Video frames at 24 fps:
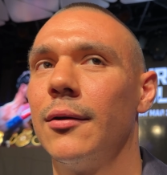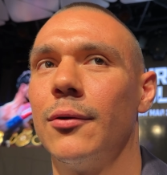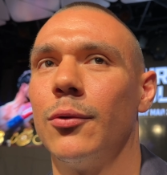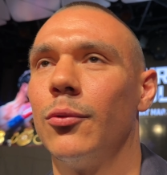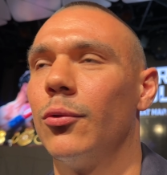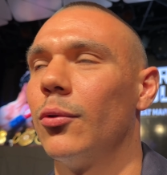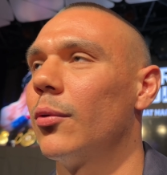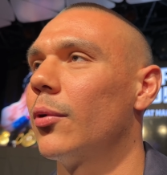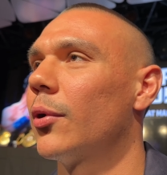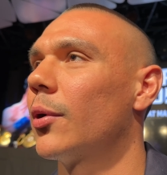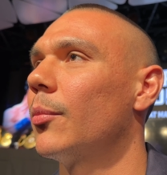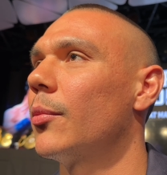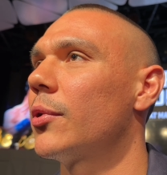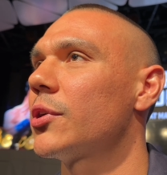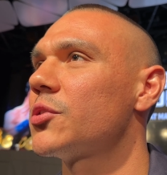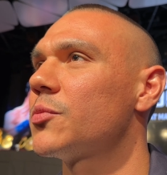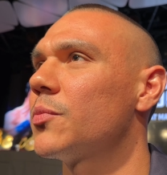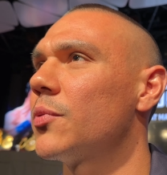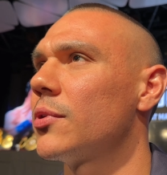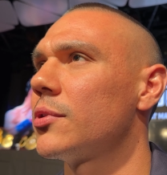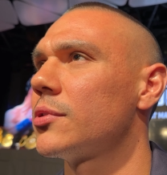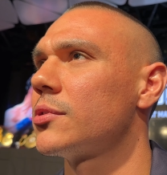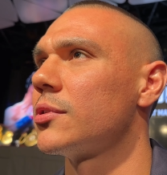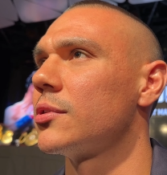Well, what am I
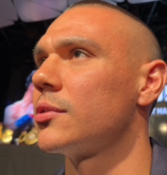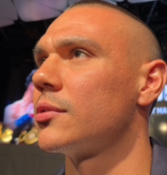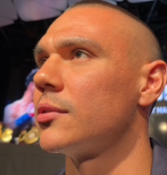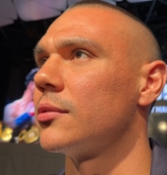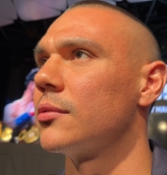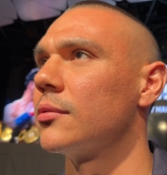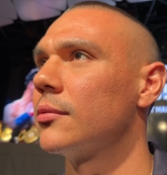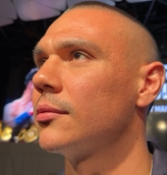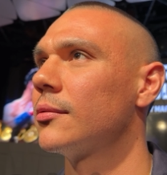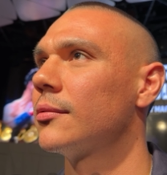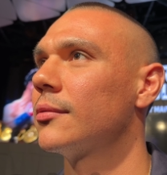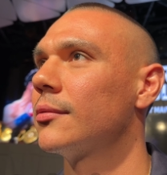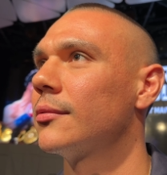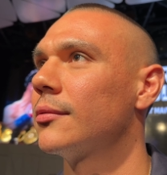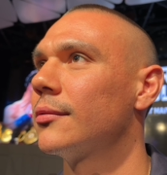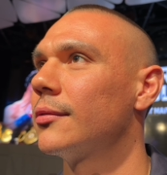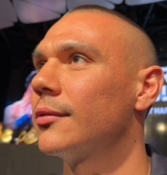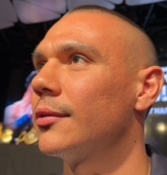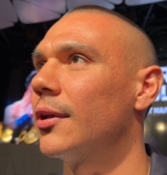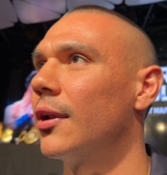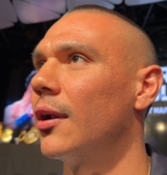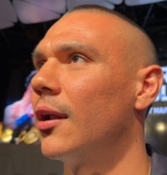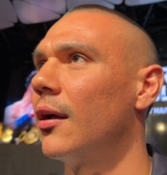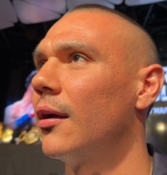supposed to do?
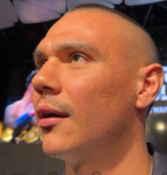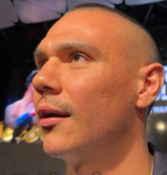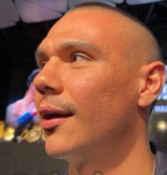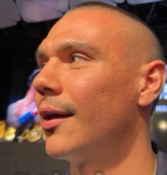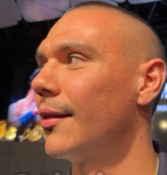You know?